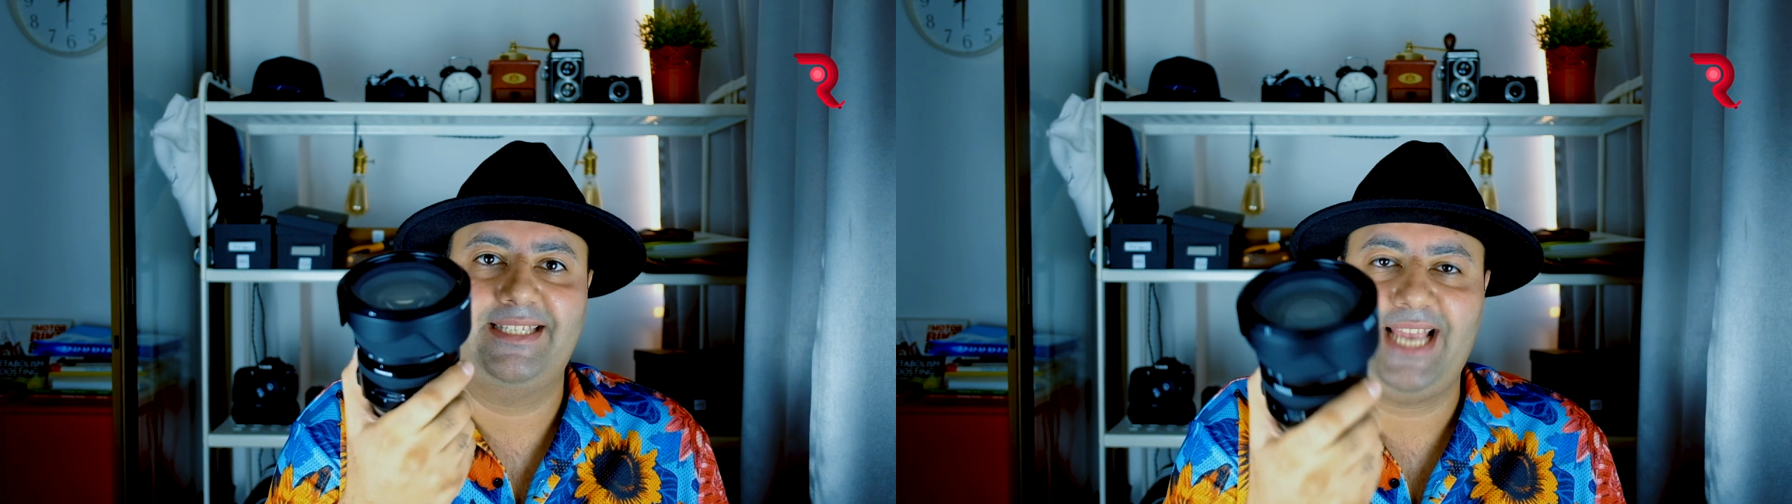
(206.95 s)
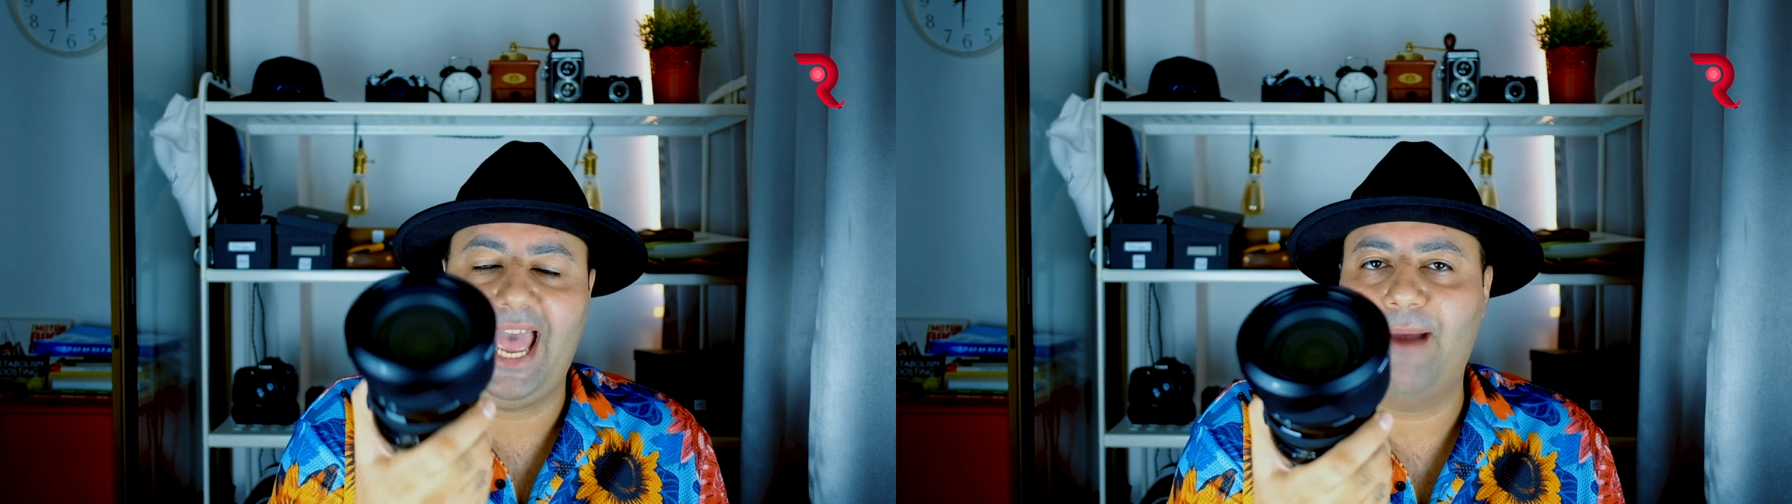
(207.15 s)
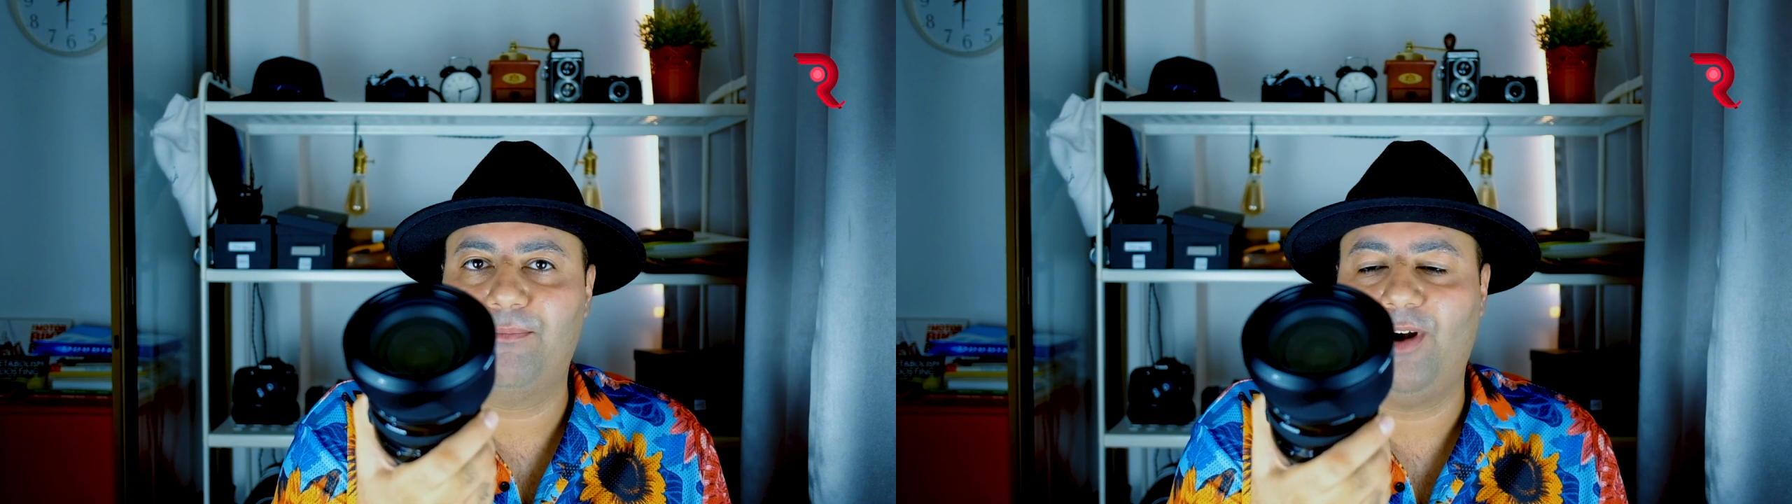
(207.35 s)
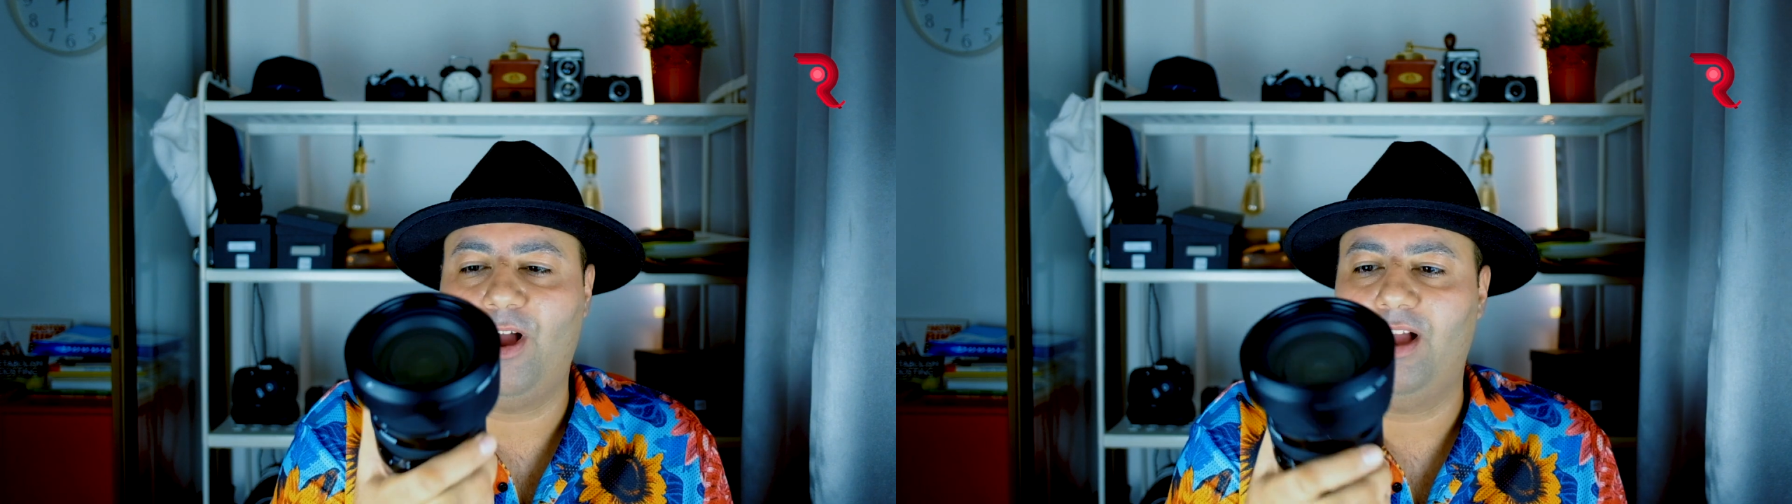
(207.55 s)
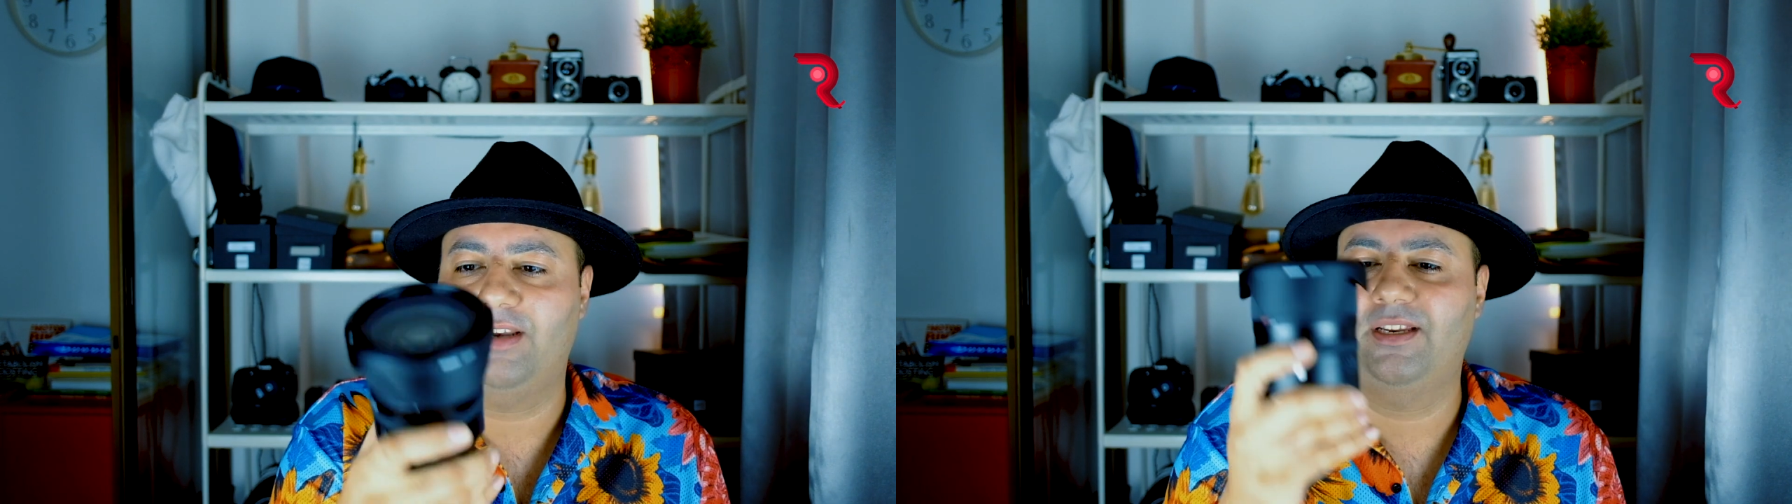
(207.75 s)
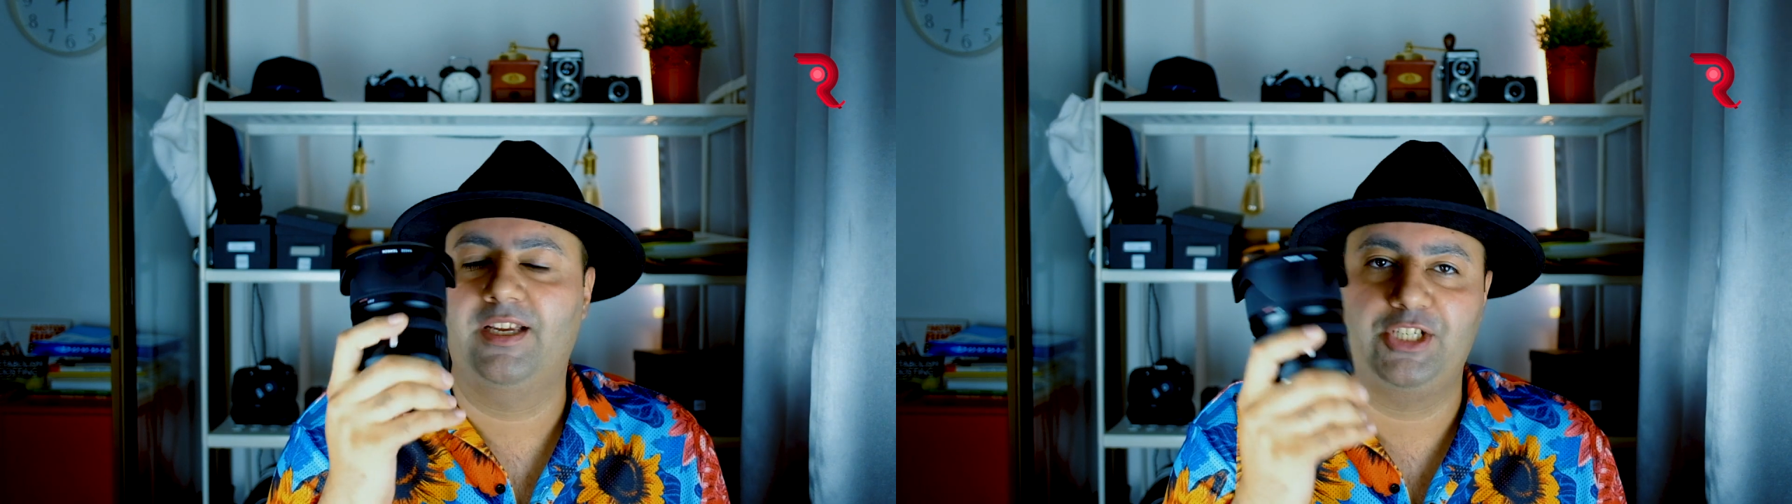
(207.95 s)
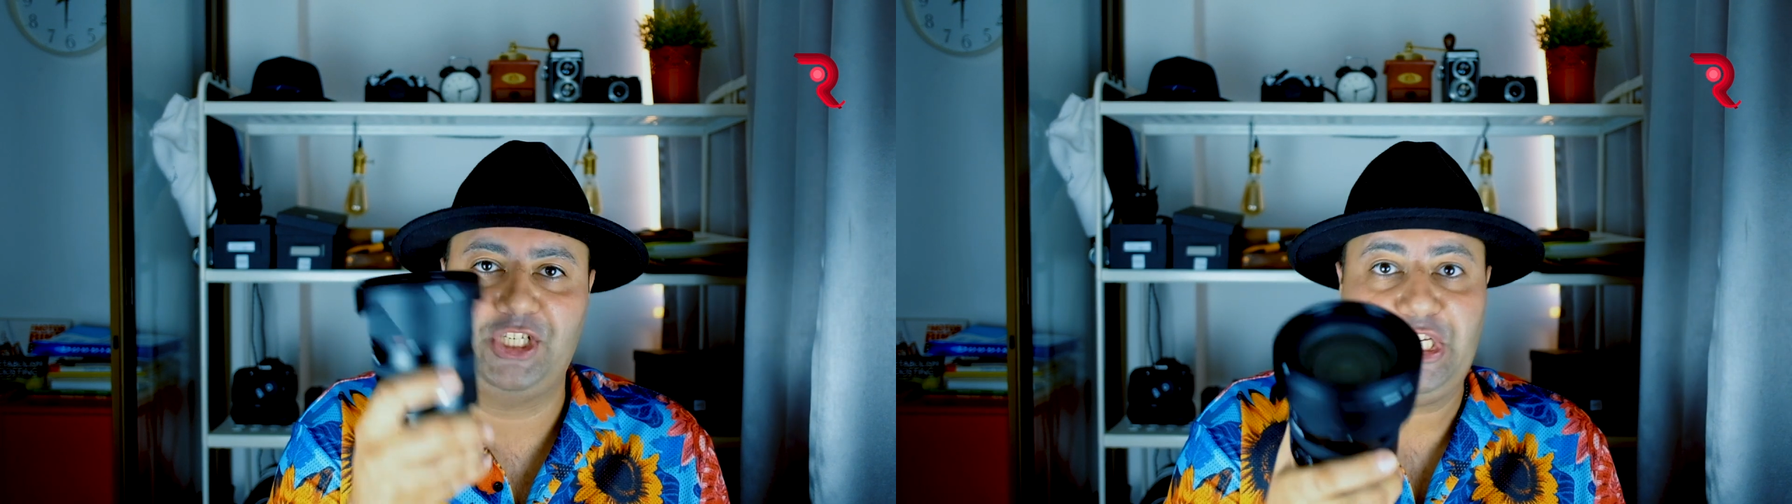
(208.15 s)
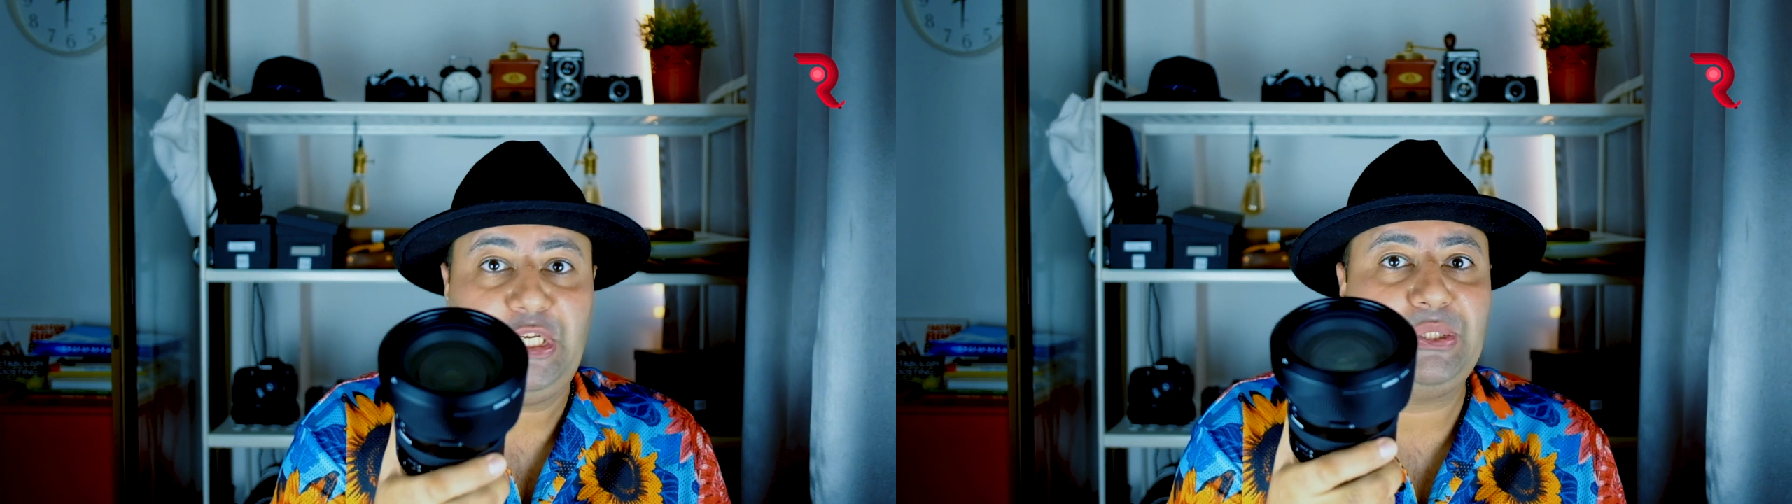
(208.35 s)
Tamron
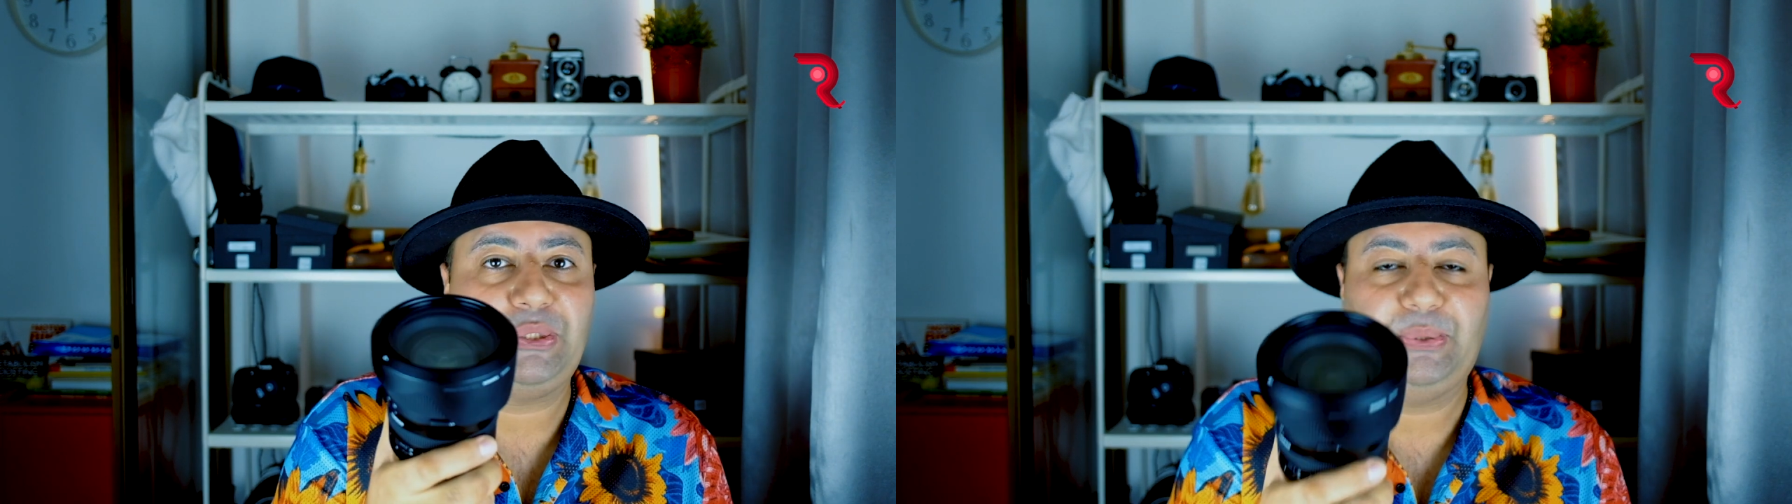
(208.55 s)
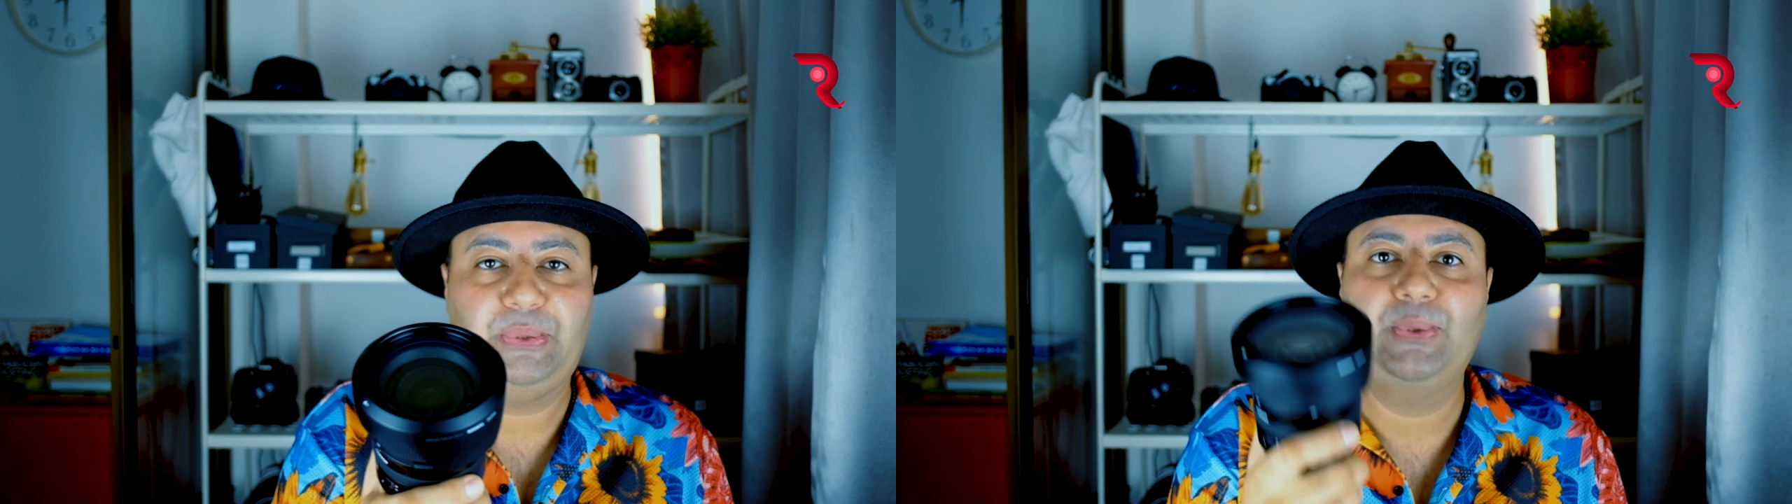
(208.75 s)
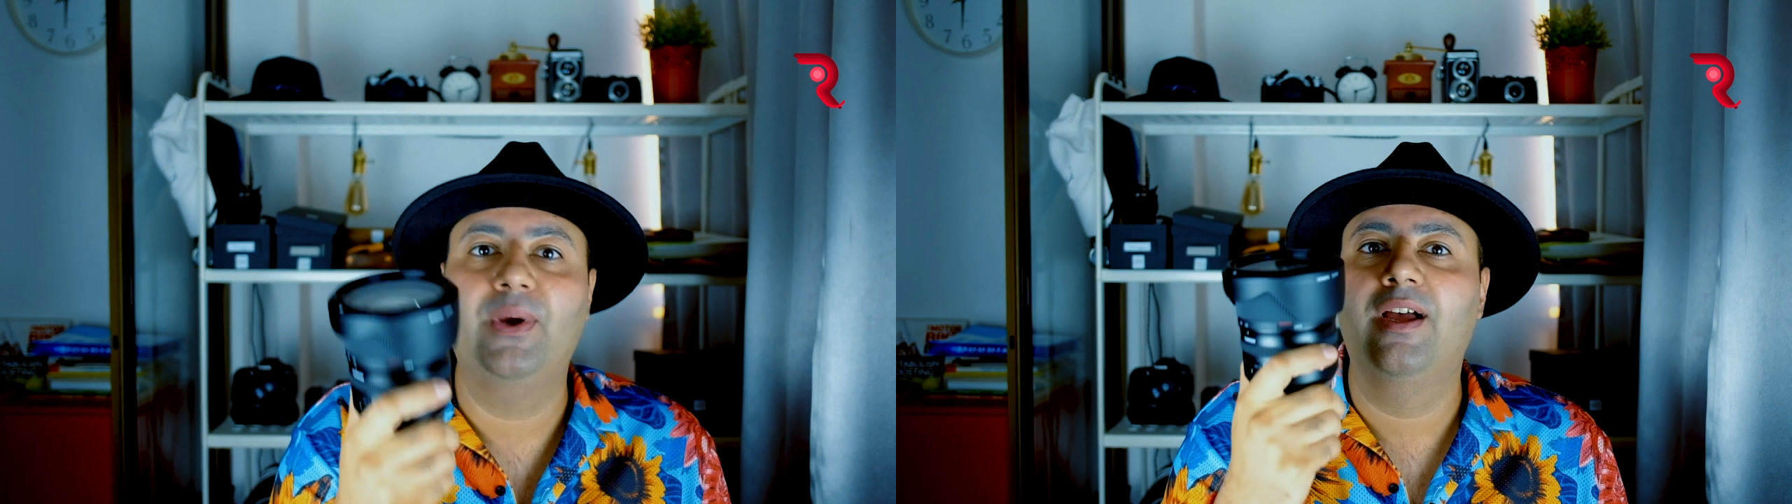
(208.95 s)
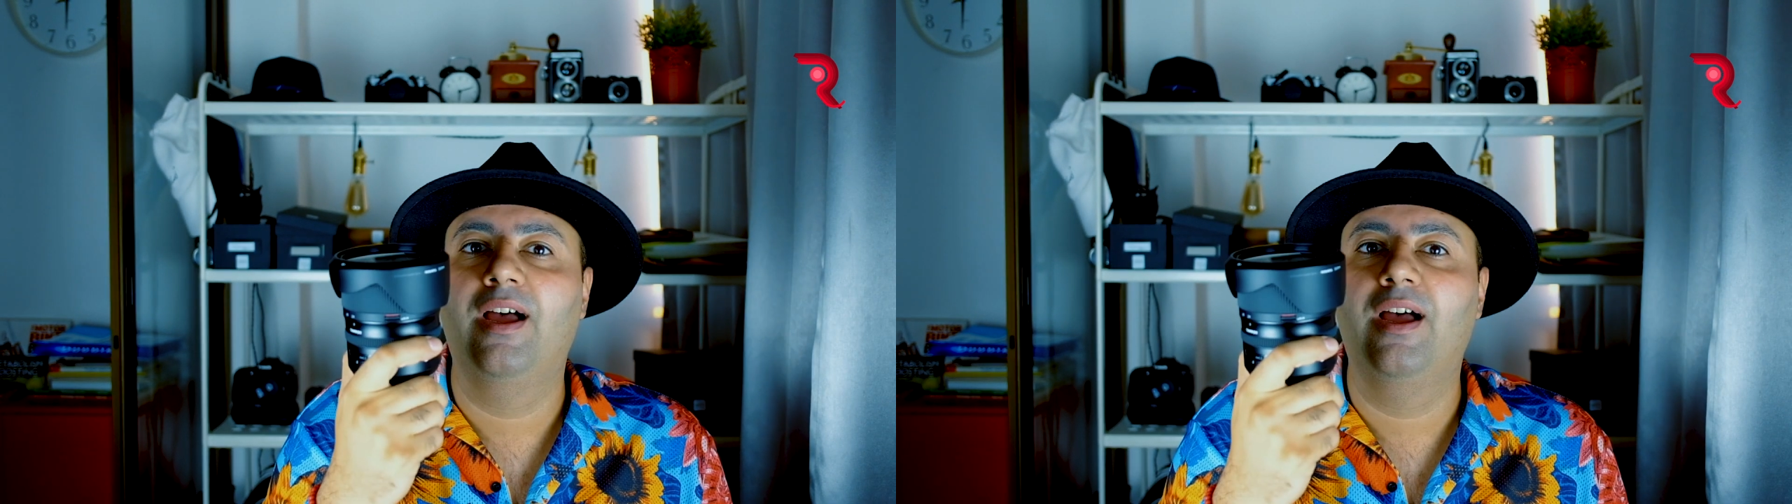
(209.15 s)
G2